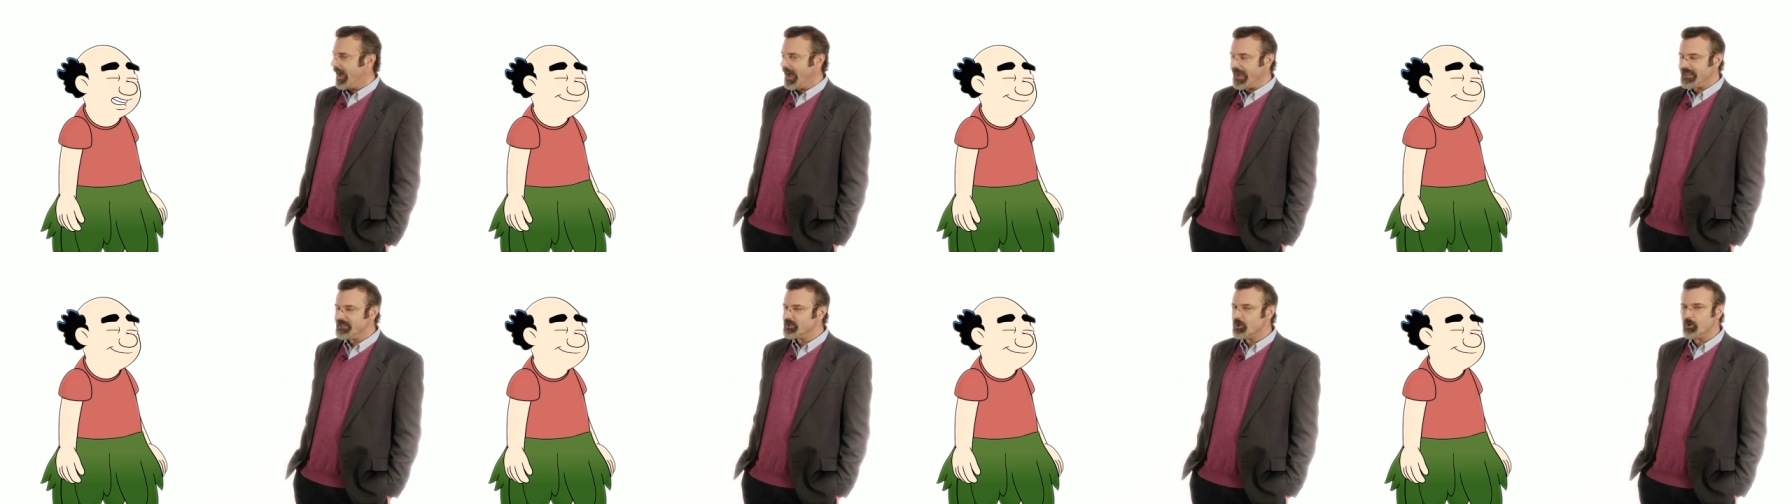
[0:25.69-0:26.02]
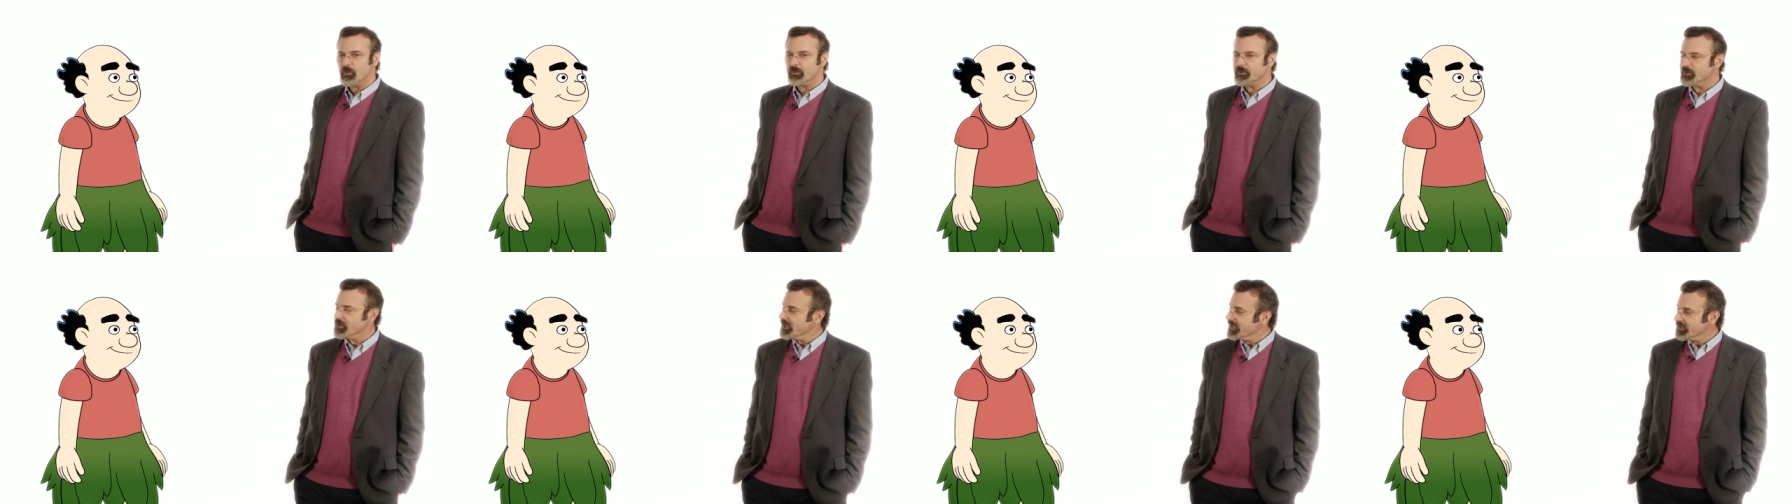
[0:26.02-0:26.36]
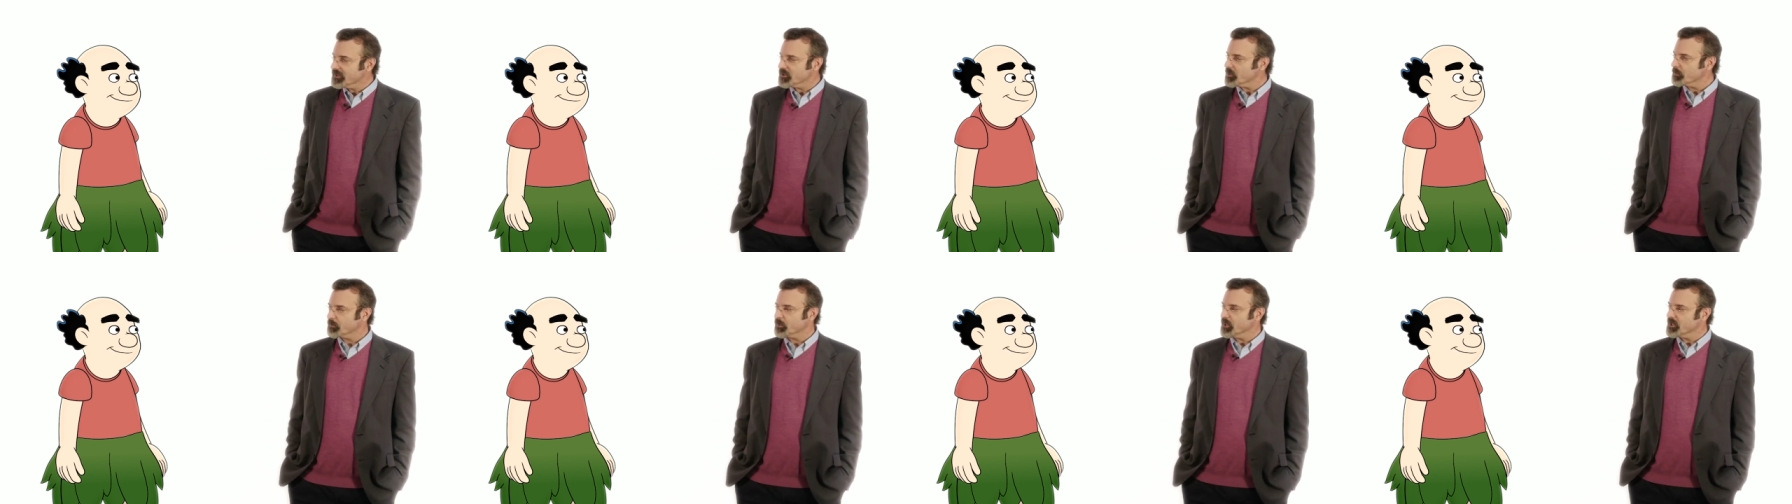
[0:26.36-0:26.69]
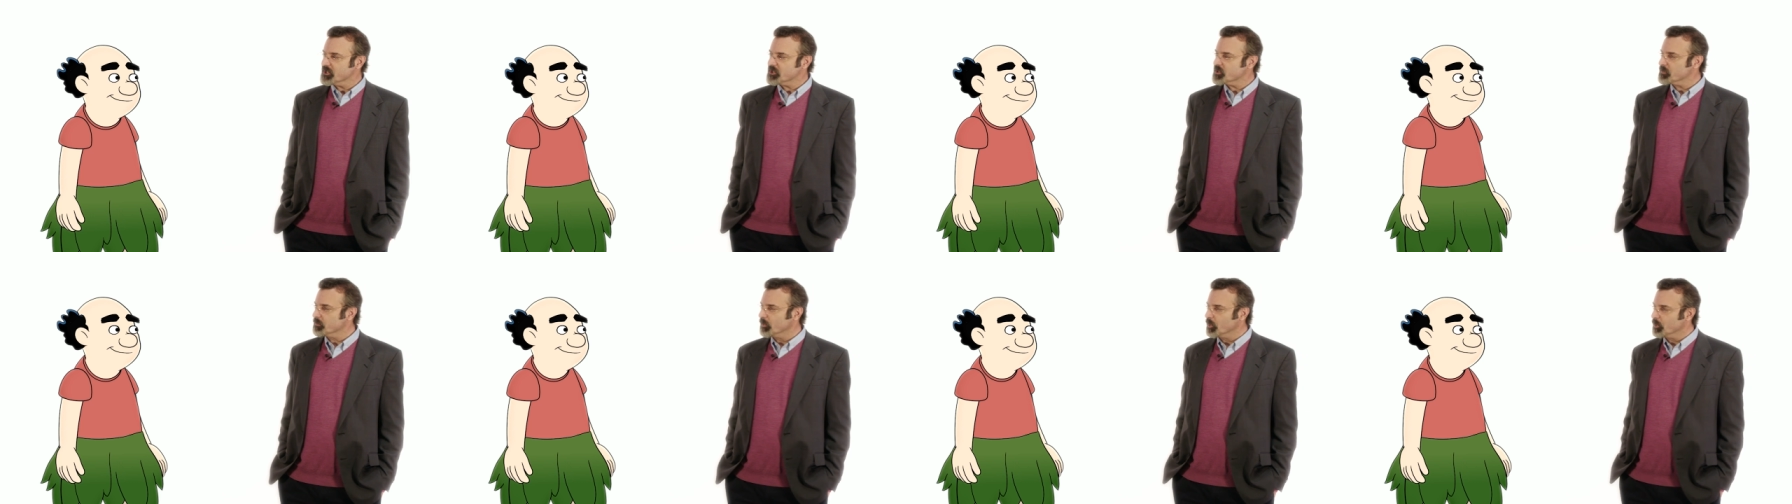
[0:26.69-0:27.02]
I don't think the
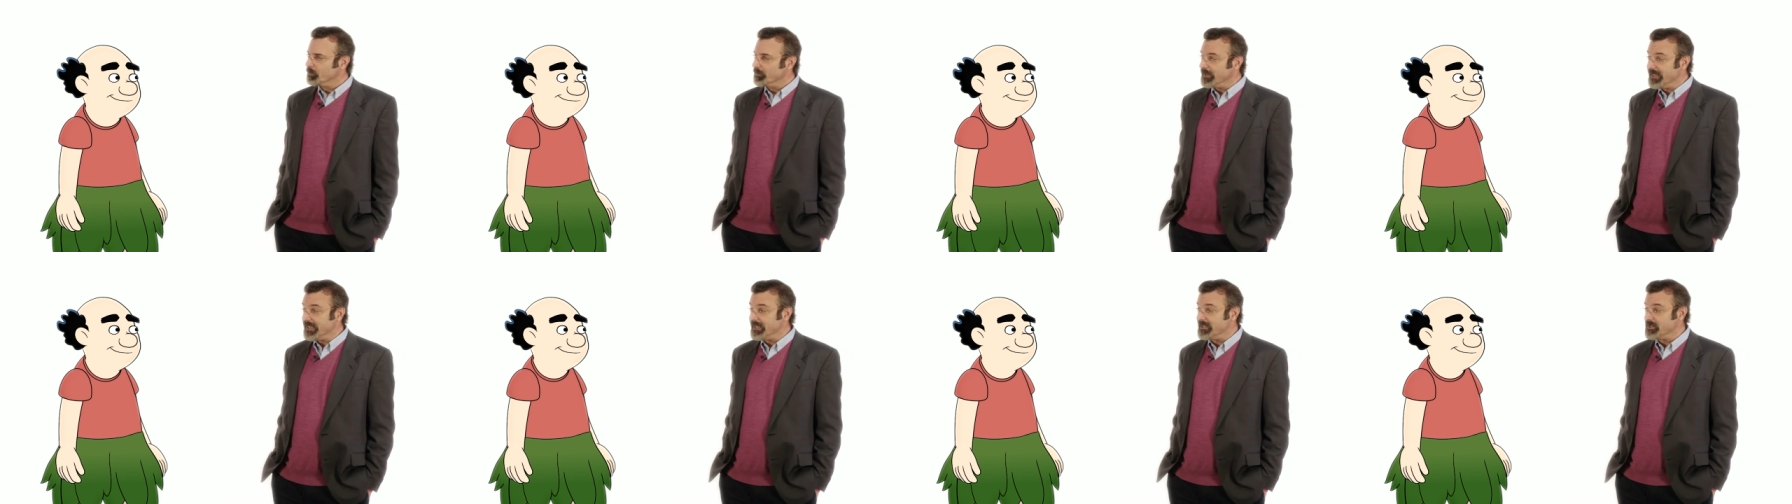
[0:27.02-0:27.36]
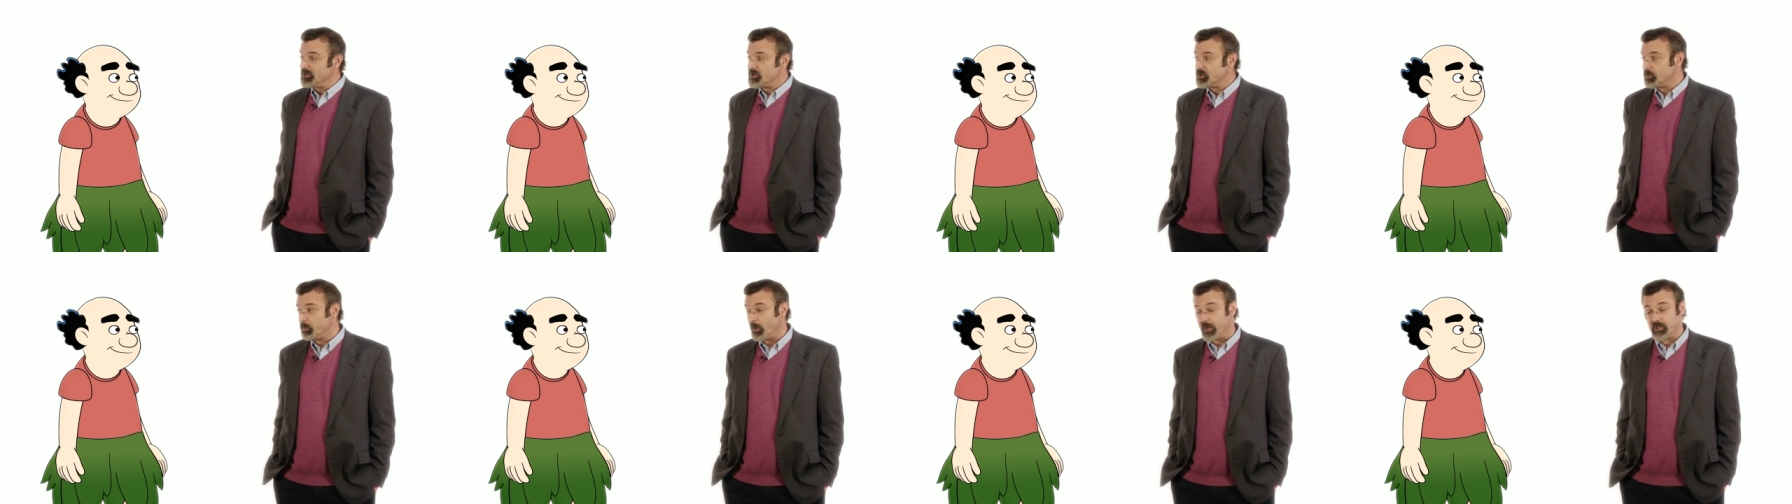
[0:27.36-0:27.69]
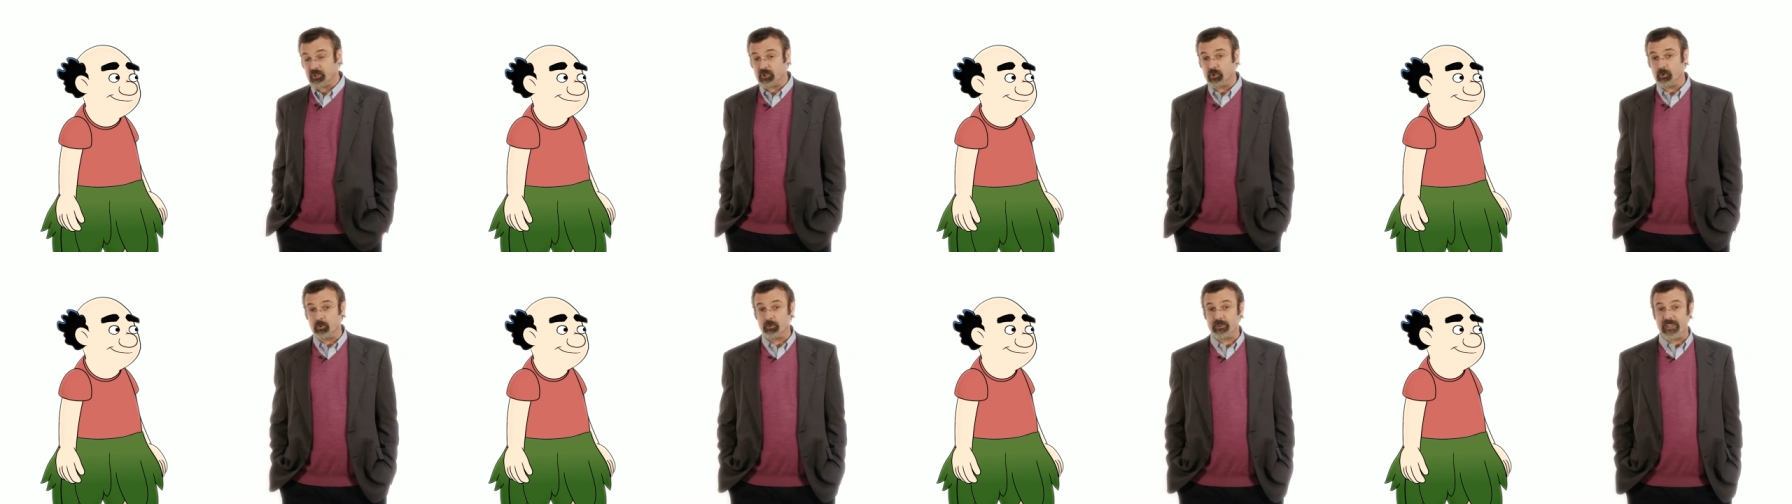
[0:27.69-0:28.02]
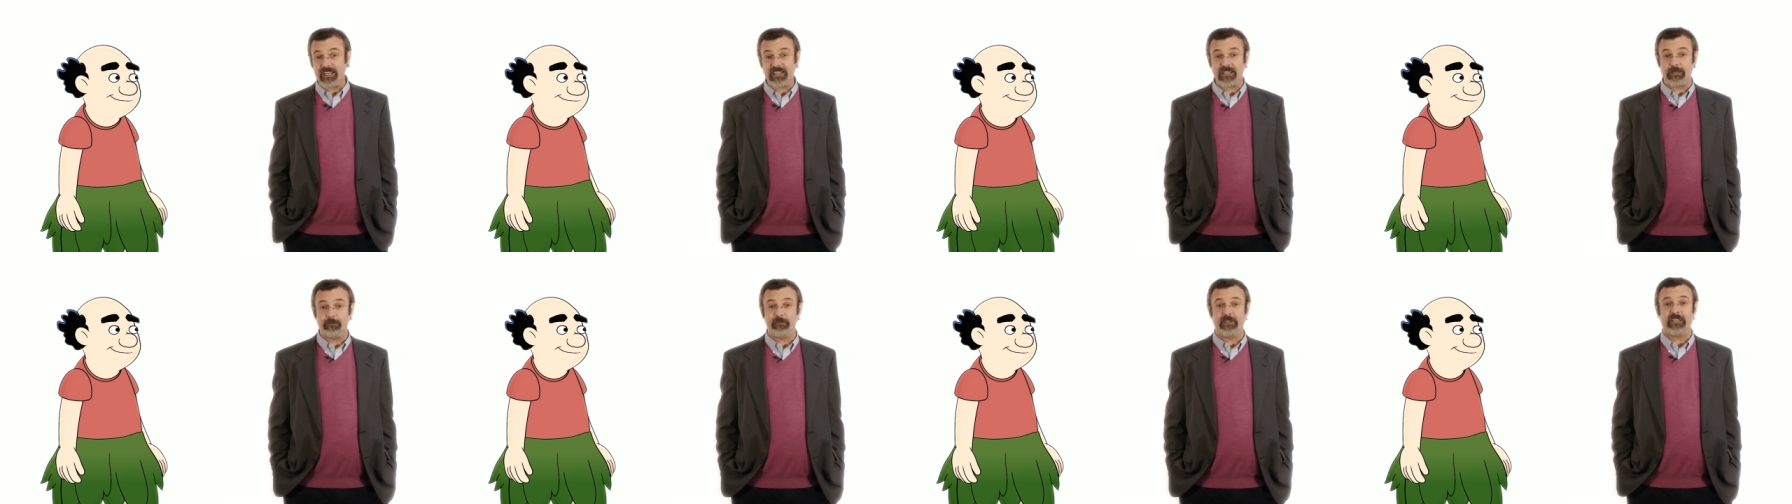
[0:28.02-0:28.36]
principle means what you
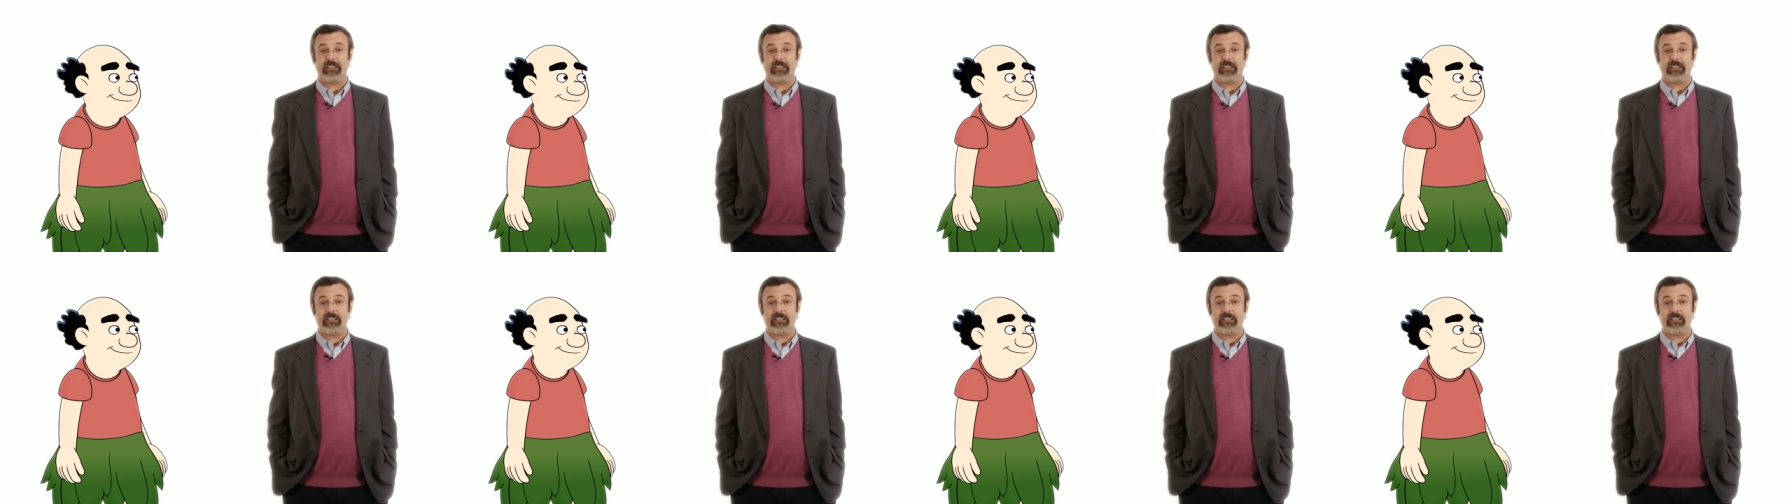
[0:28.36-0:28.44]
think it